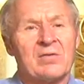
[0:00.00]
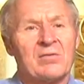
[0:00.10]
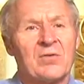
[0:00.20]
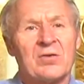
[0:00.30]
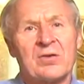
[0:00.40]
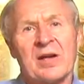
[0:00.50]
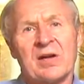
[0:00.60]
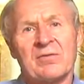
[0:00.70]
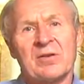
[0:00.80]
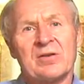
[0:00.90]
wall
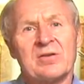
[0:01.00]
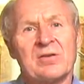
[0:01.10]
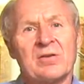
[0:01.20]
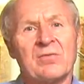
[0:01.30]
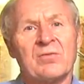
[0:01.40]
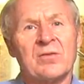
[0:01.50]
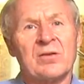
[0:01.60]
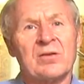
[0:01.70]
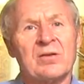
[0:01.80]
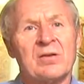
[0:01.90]
cavities of
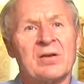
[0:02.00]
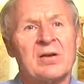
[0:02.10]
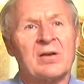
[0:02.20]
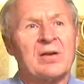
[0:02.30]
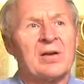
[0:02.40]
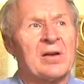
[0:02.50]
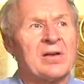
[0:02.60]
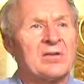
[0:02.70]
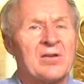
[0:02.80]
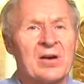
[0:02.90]
wood
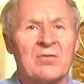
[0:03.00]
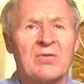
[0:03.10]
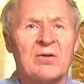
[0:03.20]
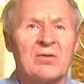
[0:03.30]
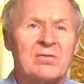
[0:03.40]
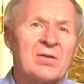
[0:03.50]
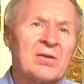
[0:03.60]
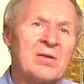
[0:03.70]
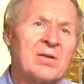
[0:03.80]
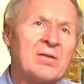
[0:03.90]
and drywall.
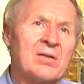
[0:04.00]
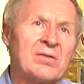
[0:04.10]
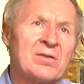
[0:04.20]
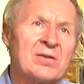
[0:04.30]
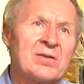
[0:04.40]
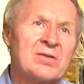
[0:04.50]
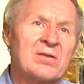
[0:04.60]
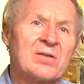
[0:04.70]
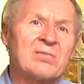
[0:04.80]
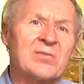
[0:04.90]
You know, these
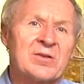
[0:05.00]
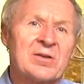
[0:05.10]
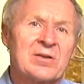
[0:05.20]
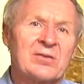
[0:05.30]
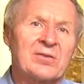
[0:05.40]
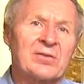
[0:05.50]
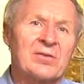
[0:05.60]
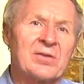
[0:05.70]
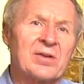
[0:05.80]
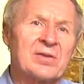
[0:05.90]
are materials
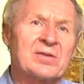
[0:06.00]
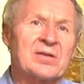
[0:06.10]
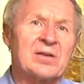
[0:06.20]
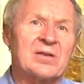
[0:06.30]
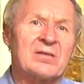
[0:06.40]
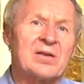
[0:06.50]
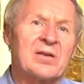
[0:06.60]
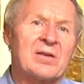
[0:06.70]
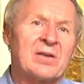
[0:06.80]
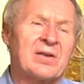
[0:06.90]
that
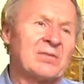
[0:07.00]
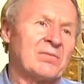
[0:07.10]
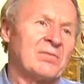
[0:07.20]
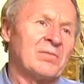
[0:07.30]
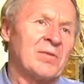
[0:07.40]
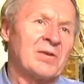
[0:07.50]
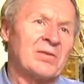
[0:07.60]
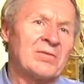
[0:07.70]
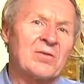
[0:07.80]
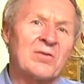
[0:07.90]
can
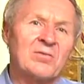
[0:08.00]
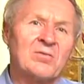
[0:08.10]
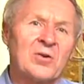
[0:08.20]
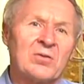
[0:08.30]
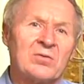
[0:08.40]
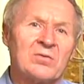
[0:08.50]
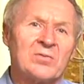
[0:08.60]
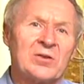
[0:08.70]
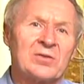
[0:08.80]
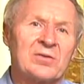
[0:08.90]
grow mold,
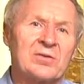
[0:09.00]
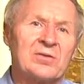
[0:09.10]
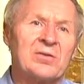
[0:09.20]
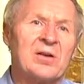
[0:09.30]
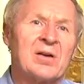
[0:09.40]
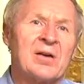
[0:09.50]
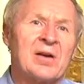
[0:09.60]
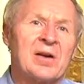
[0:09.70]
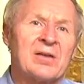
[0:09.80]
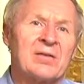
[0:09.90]
mildew,
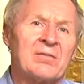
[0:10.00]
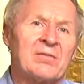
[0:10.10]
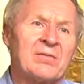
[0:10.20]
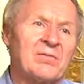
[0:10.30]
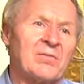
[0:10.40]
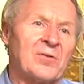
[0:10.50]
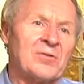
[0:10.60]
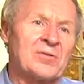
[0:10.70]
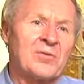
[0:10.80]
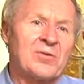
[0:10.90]
and
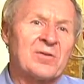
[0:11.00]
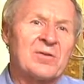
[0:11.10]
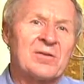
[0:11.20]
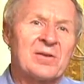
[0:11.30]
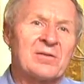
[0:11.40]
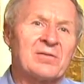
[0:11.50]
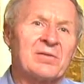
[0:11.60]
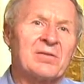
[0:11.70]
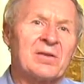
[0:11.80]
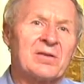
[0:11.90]
most importantly,
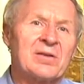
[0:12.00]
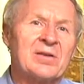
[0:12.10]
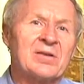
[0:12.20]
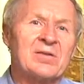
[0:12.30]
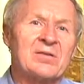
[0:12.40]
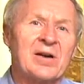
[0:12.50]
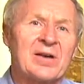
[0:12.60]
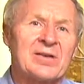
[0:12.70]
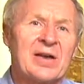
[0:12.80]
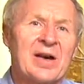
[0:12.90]
they leak. They're
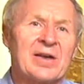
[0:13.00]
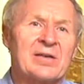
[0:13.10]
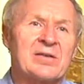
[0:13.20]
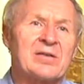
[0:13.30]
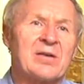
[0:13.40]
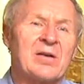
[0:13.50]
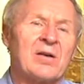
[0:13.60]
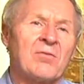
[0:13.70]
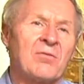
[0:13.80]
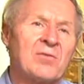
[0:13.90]
not tight.
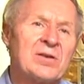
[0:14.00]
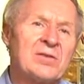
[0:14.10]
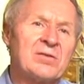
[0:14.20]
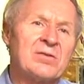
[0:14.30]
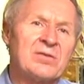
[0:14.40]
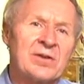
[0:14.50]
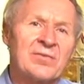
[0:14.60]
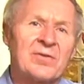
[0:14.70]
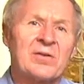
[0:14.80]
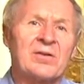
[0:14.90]
What we do
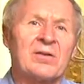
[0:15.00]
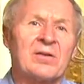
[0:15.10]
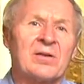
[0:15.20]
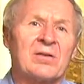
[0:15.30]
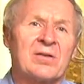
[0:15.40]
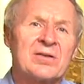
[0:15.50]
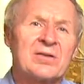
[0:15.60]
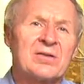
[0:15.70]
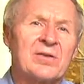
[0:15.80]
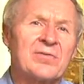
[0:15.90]
different, and a
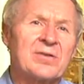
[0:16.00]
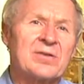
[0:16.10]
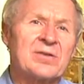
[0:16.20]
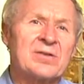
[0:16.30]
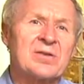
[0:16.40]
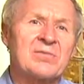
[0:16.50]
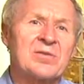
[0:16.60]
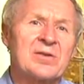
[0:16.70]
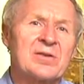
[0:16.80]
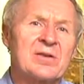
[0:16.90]
Larson difference, is that
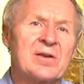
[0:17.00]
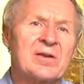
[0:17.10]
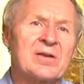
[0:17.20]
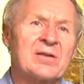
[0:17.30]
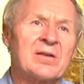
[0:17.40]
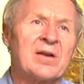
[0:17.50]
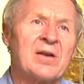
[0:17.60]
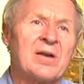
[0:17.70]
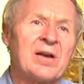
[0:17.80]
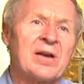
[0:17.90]
we take
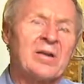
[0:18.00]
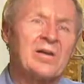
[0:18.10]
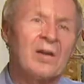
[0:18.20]
and